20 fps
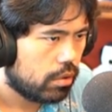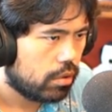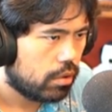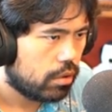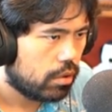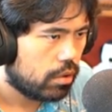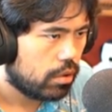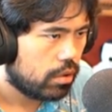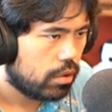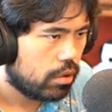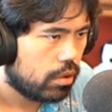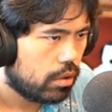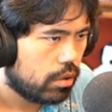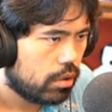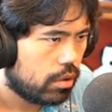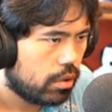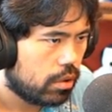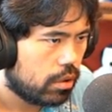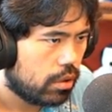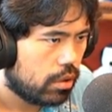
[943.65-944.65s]

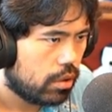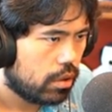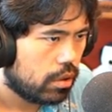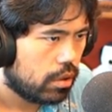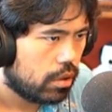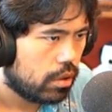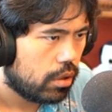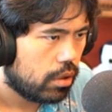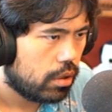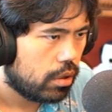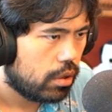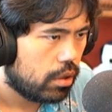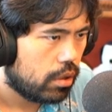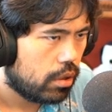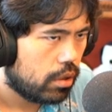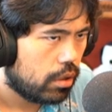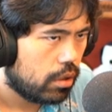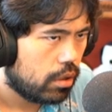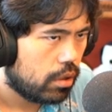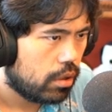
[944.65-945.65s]

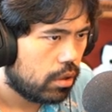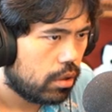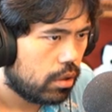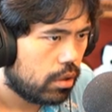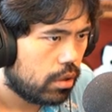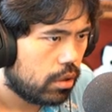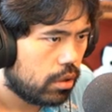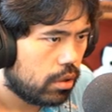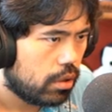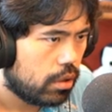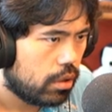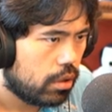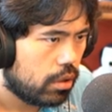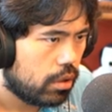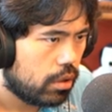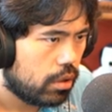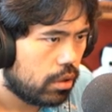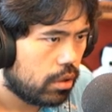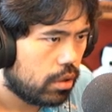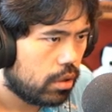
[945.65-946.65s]

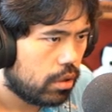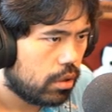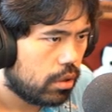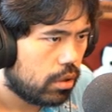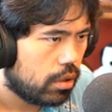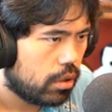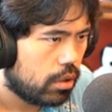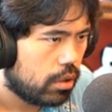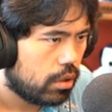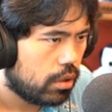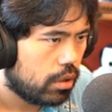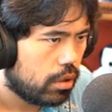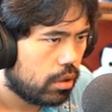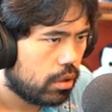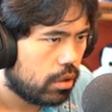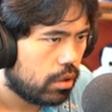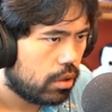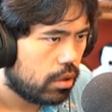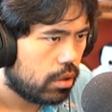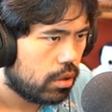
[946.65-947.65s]

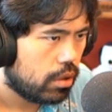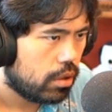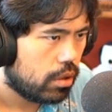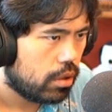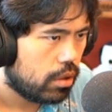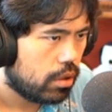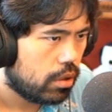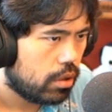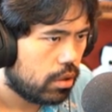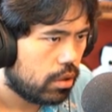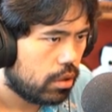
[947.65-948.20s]
No one is speaking in this clip.